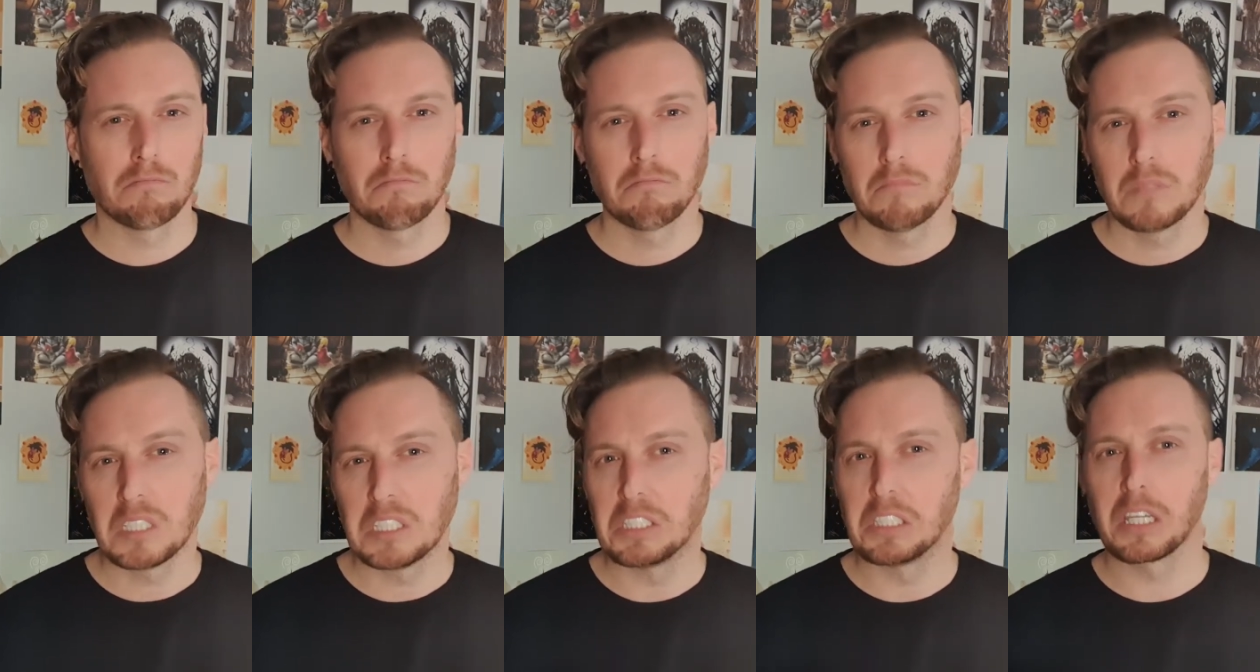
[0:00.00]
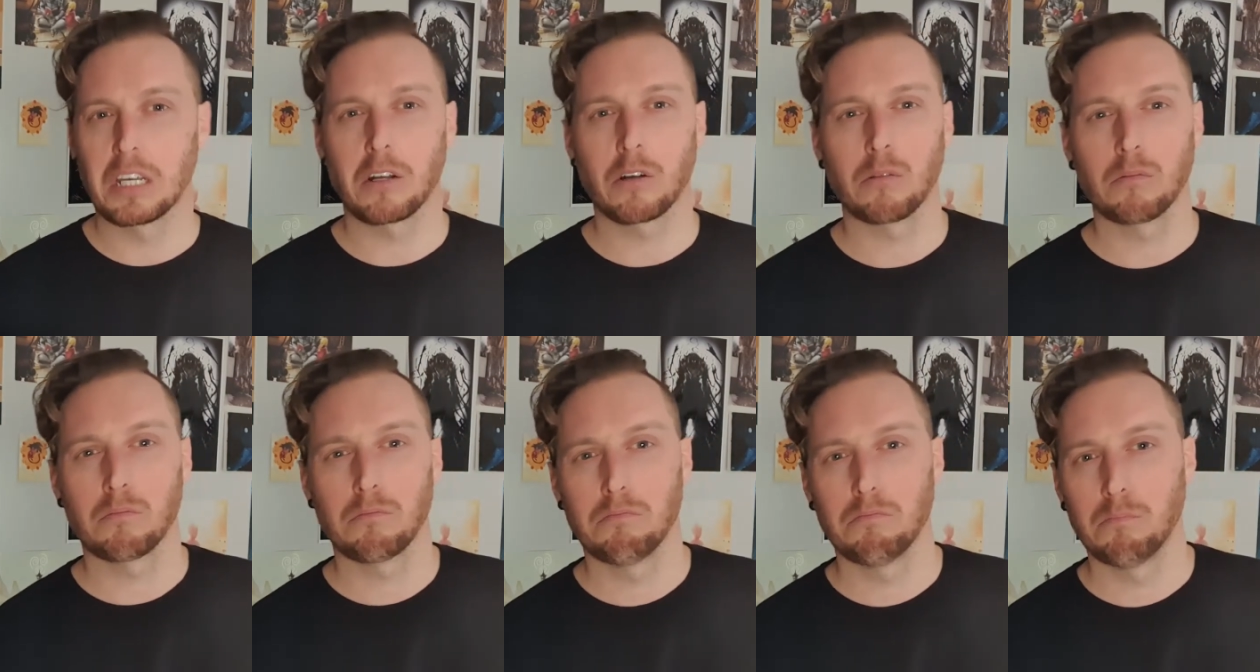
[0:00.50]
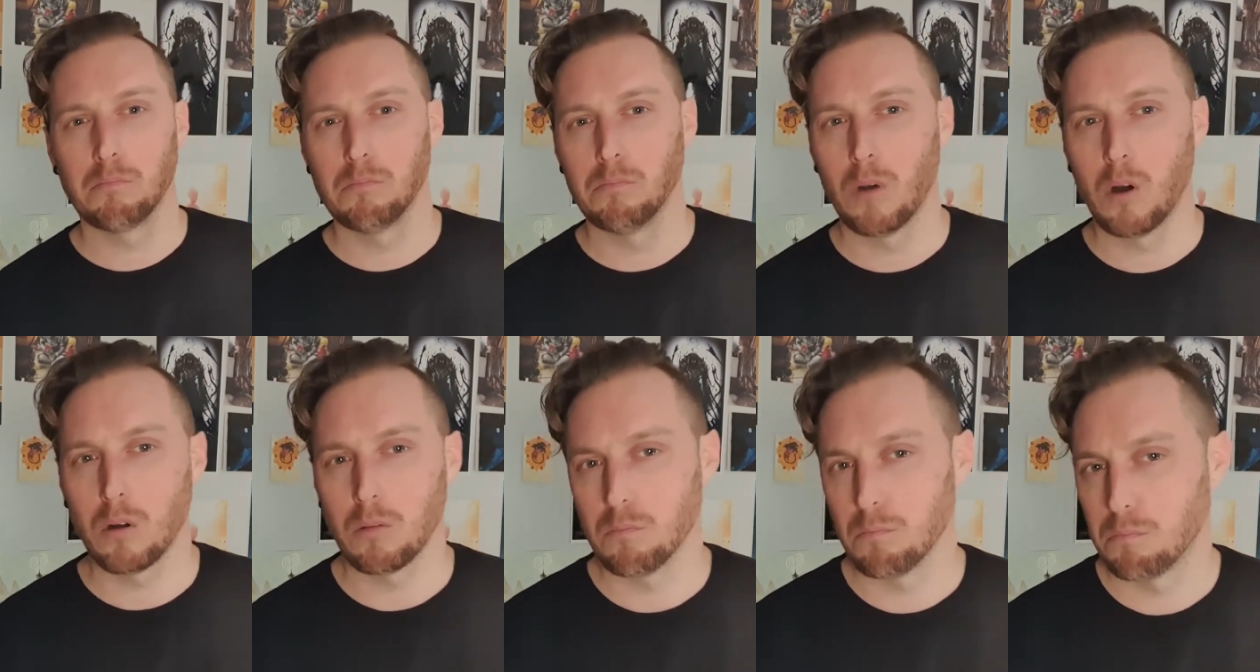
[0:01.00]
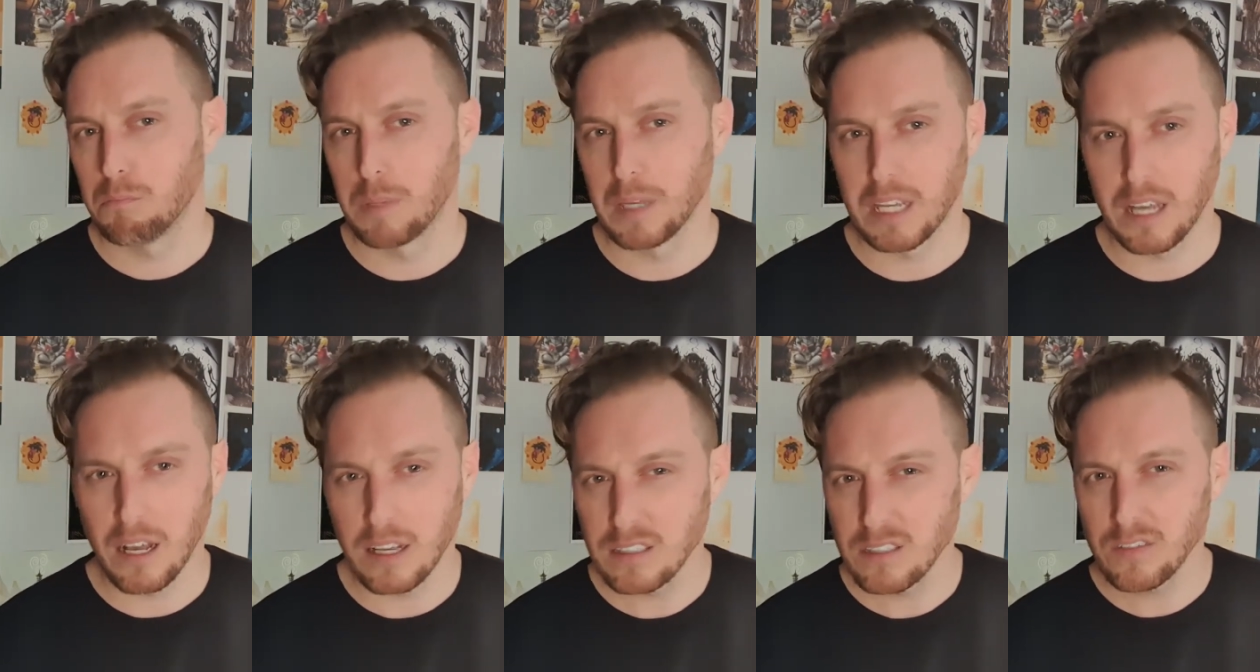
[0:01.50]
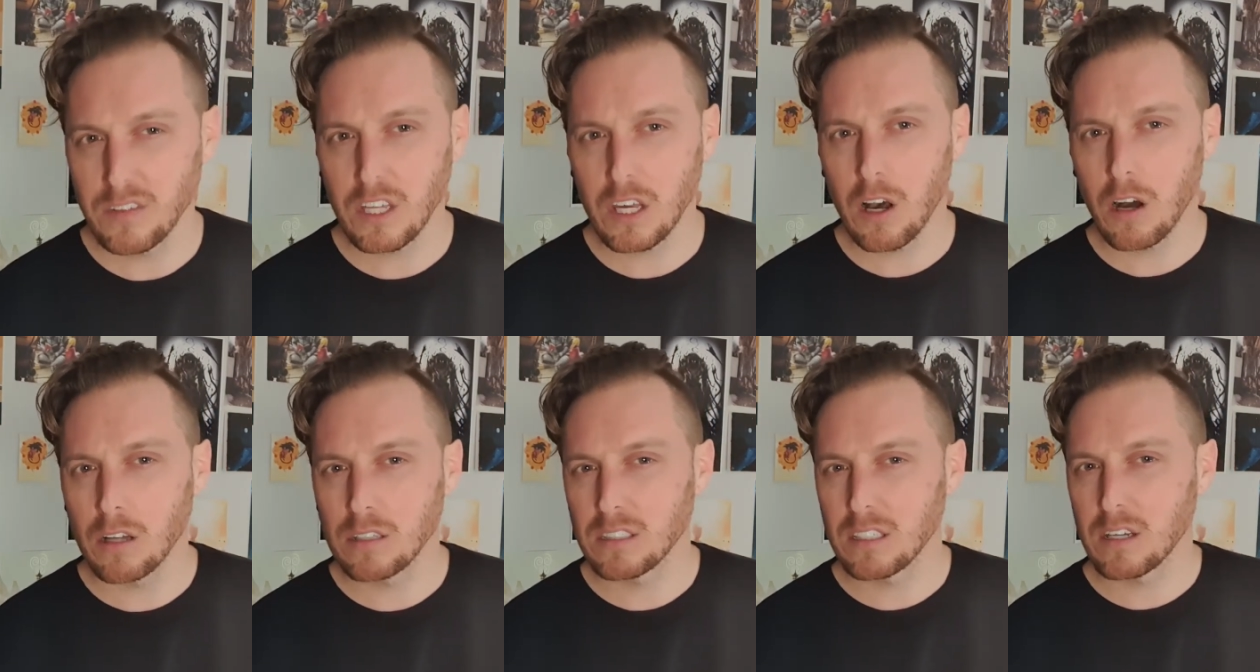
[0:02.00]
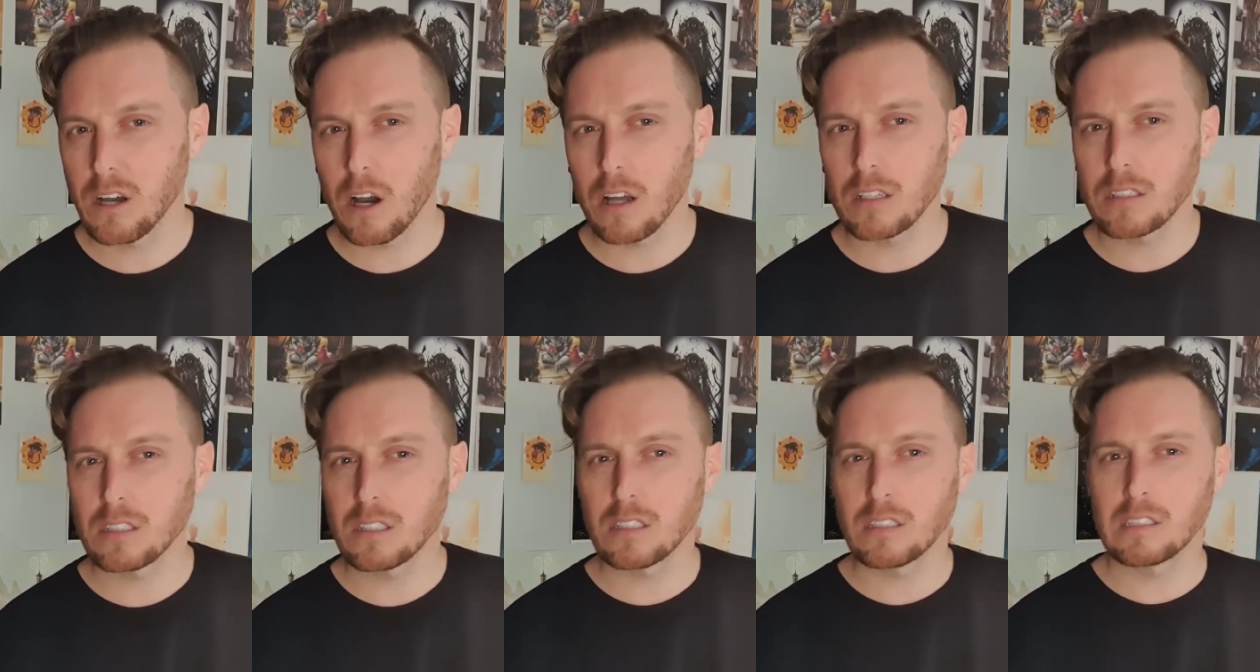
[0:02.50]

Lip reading: is there because of the gods and goddesses.